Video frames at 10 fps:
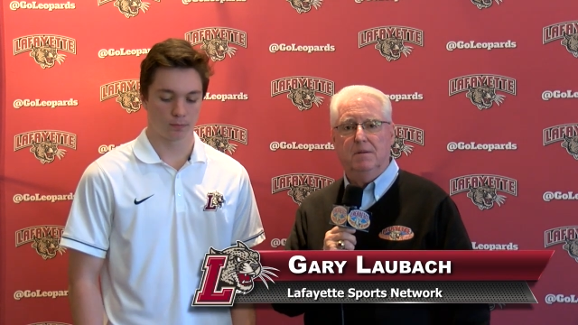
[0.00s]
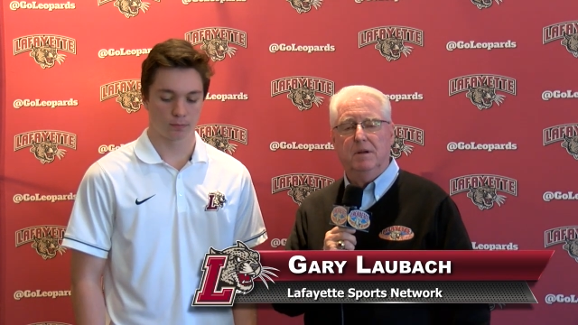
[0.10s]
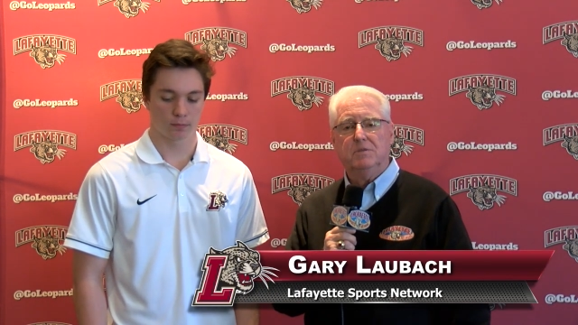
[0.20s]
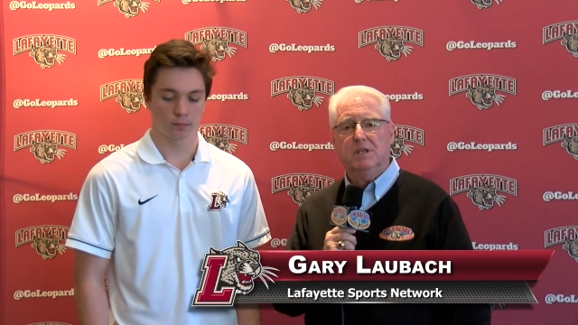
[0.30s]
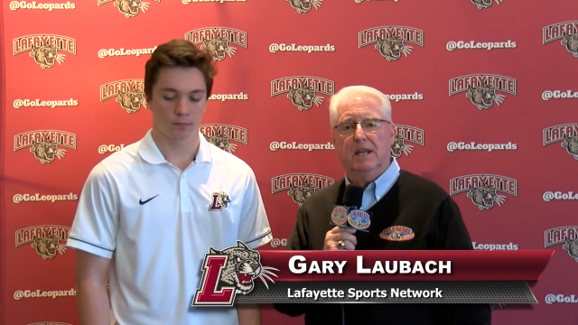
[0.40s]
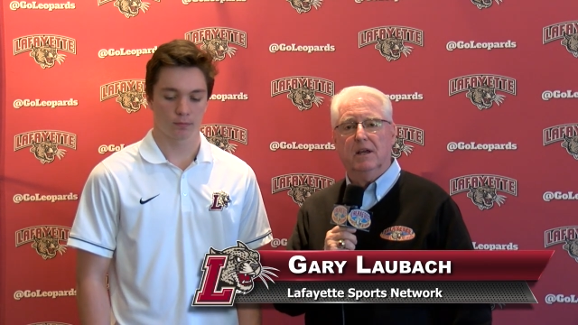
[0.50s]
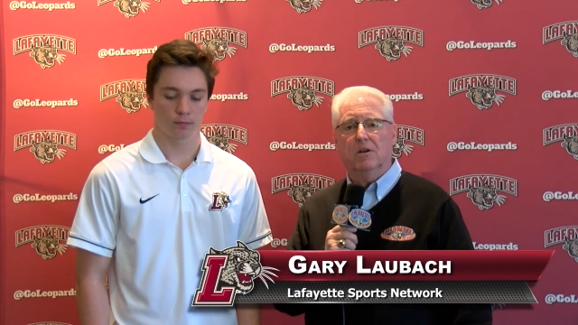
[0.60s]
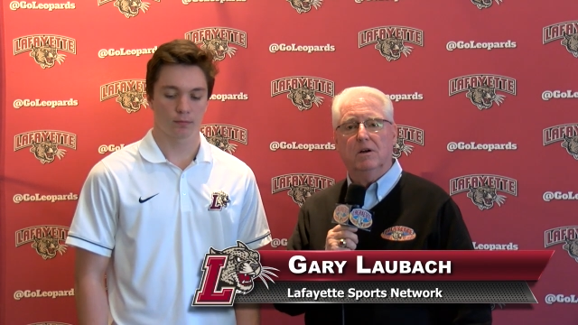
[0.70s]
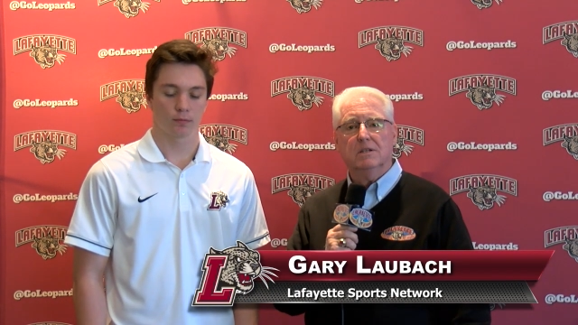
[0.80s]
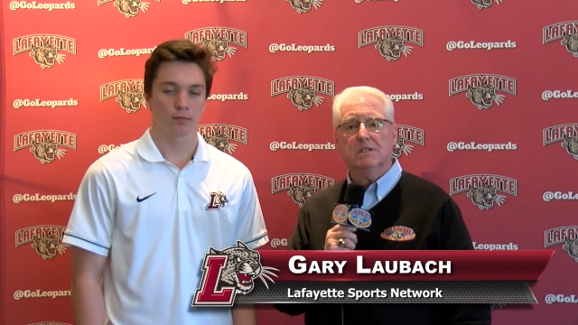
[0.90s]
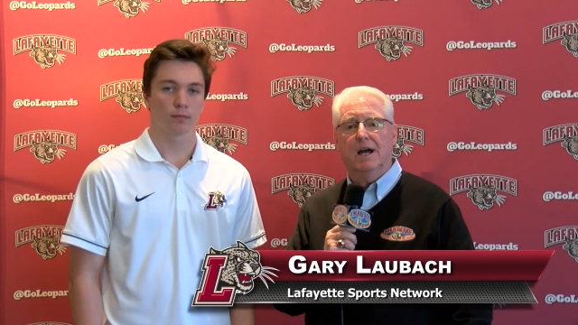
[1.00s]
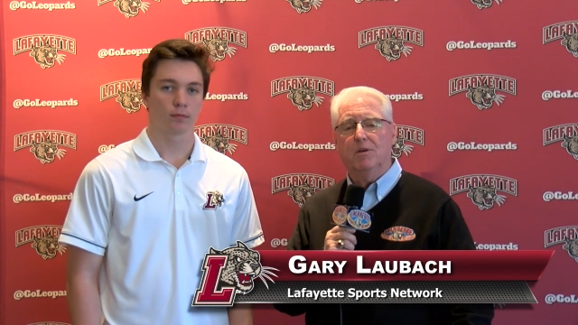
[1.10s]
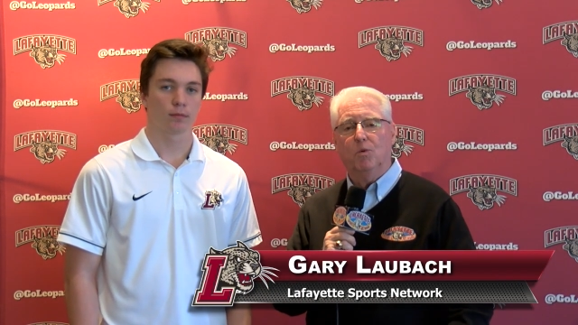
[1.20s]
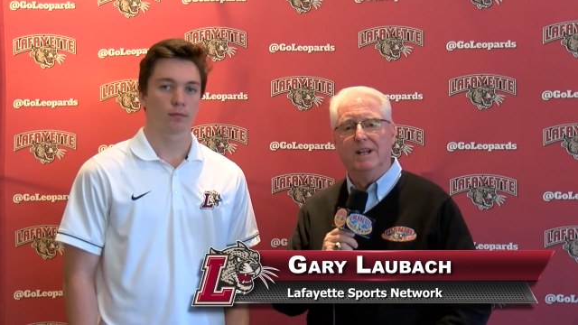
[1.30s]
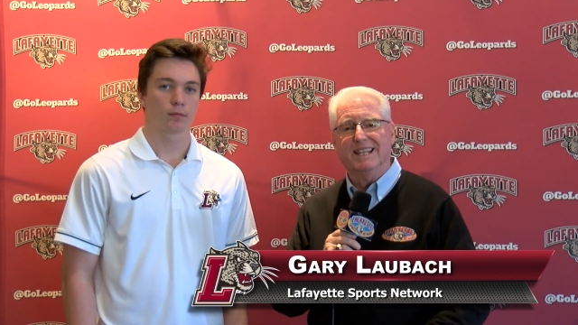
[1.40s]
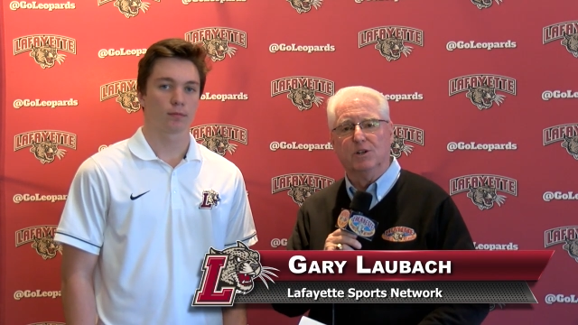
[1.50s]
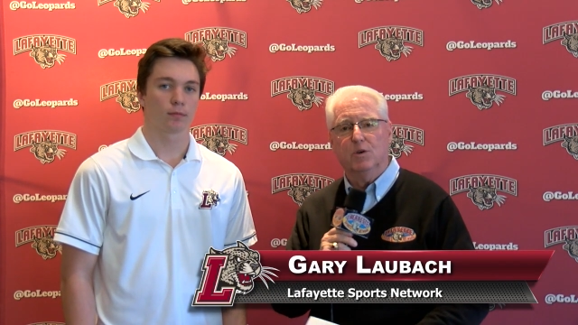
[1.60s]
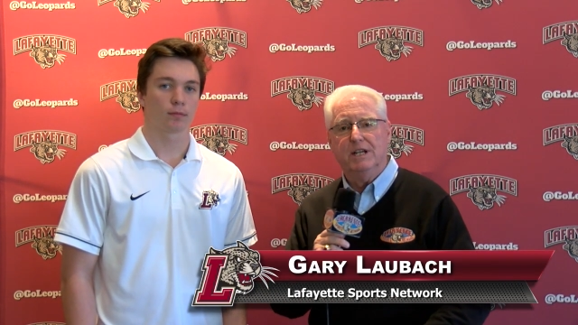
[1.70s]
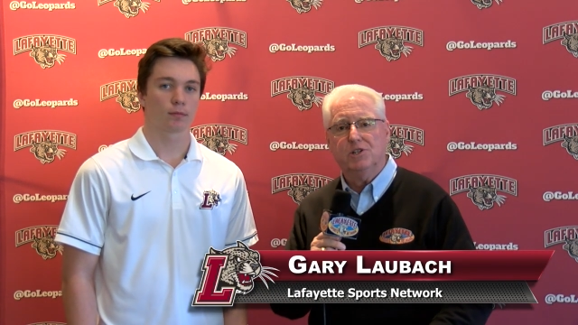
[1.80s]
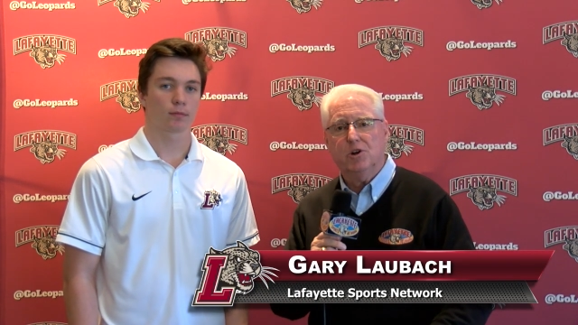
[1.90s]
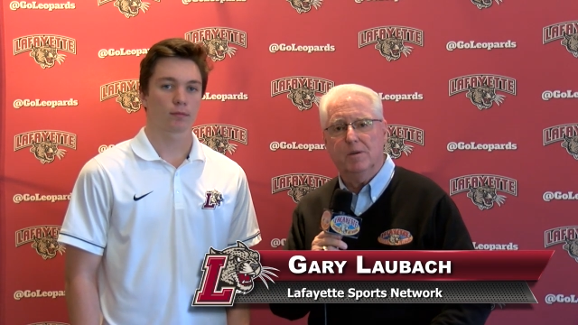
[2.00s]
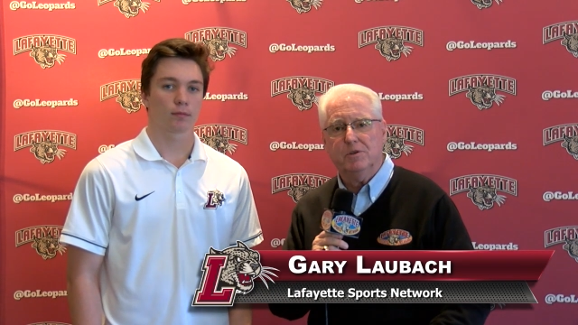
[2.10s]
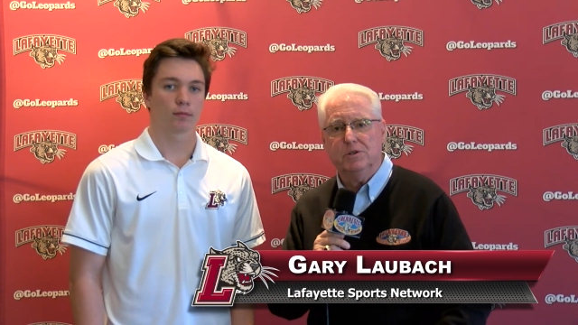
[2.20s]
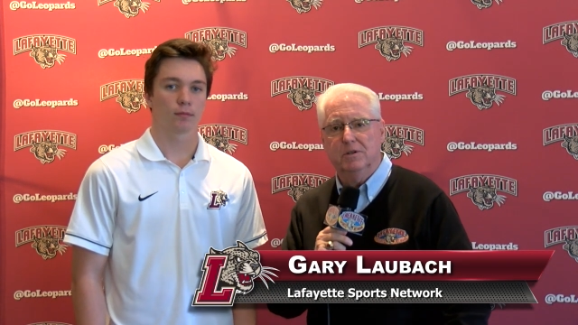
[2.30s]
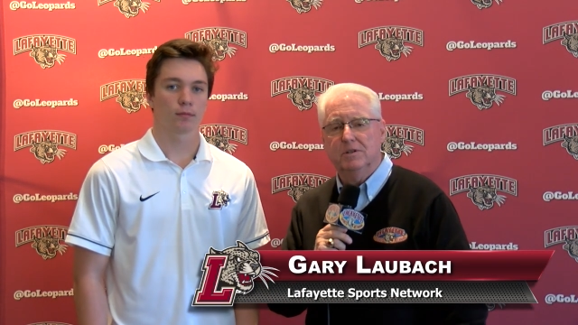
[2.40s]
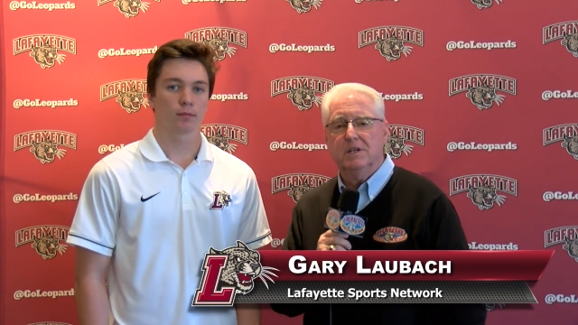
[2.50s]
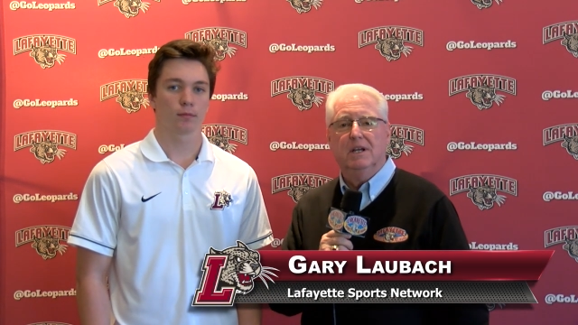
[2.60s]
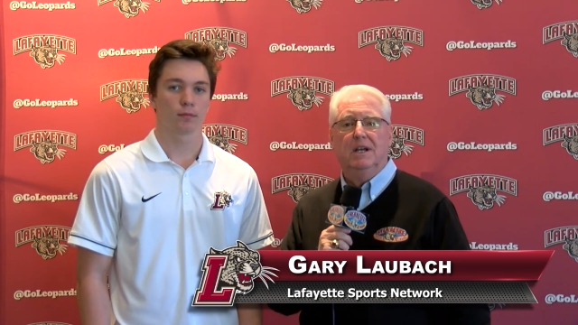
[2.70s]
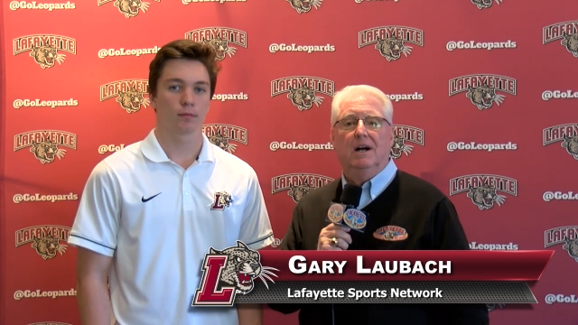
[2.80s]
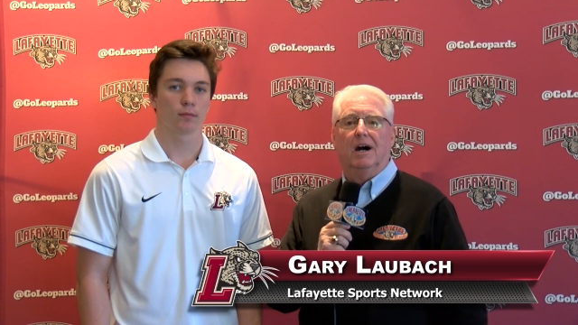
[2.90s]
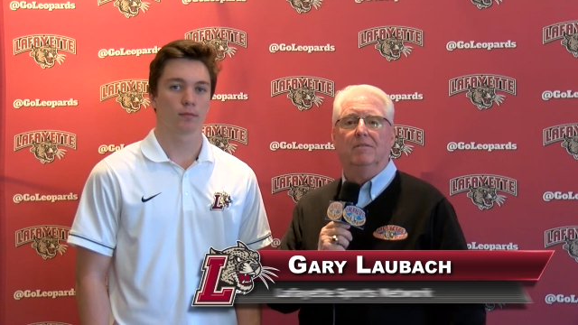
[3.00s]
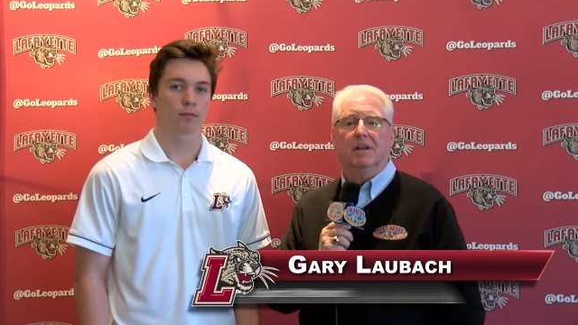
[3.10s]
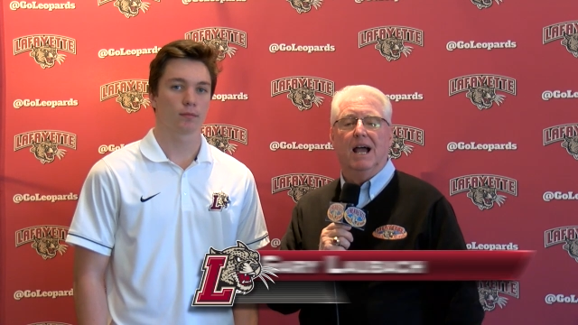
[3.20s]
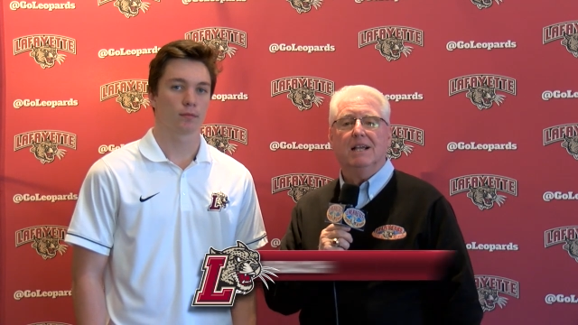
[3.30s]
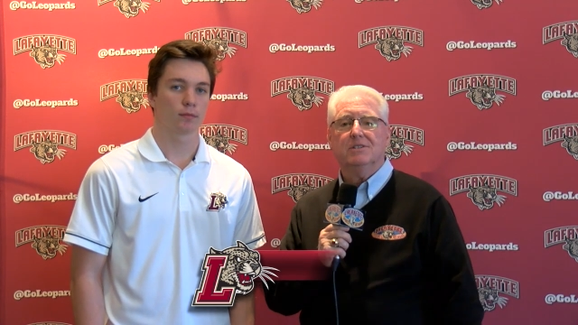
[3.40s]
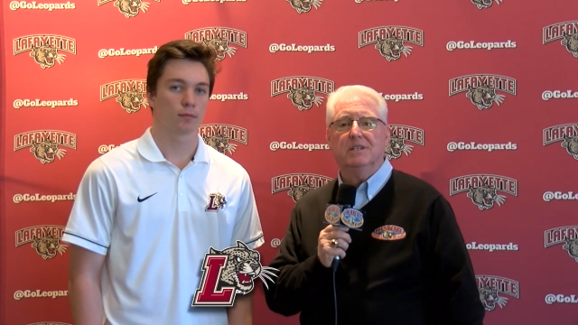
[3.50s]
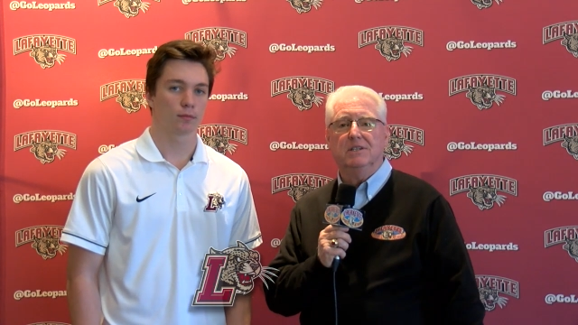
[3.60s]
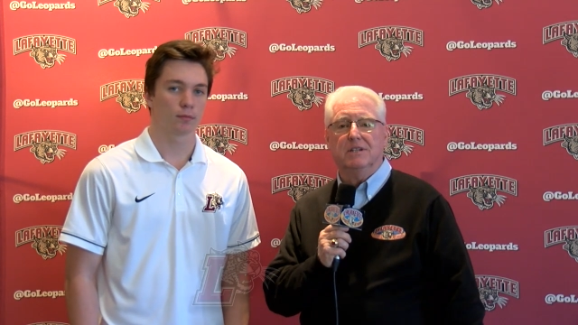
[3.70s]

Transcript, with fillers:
Speaker 1: I'm standing alongside one of the great sharpshooters of last season.